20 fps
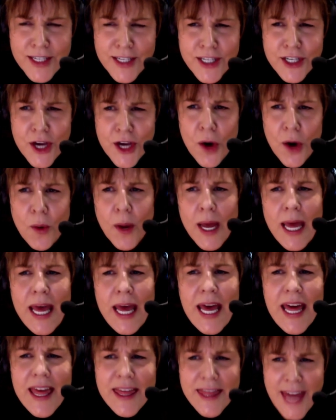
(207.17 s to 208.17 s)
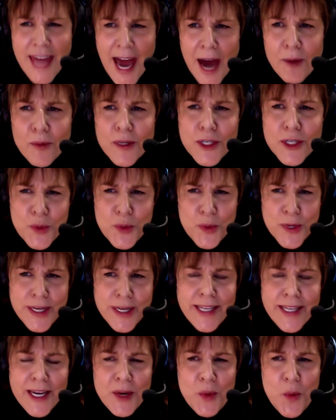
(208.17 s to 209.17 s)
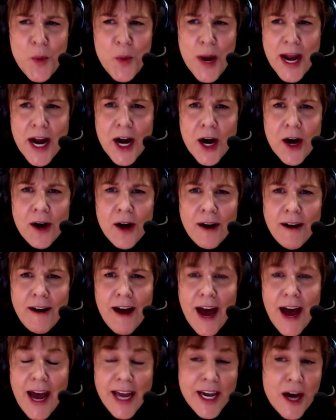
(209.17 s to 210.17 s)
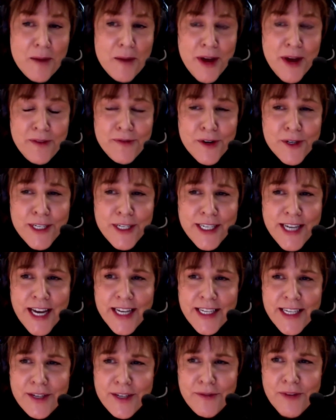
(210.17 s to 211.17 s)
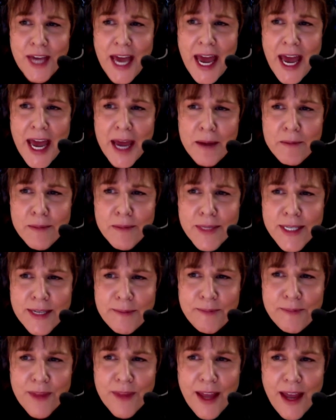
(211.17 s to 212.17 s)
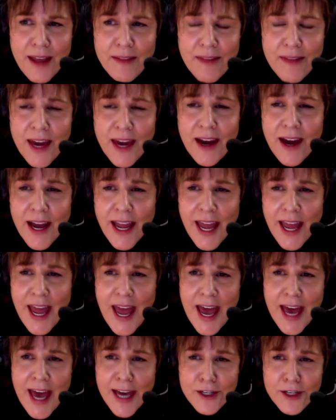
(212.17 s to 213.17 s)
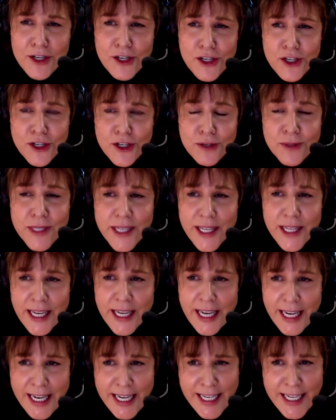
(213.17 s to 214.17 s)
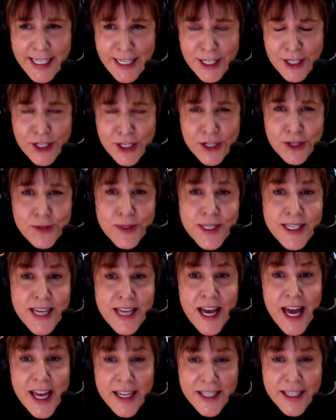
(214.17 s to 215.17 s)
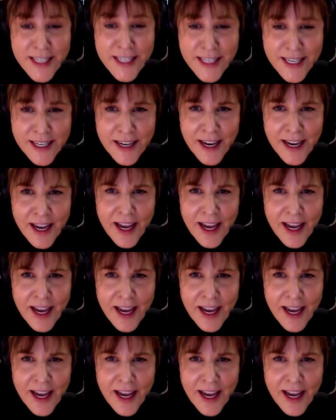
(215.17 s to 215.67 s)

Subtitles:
So that was really where I got my first taste of games. And then I had two little kids, two sons,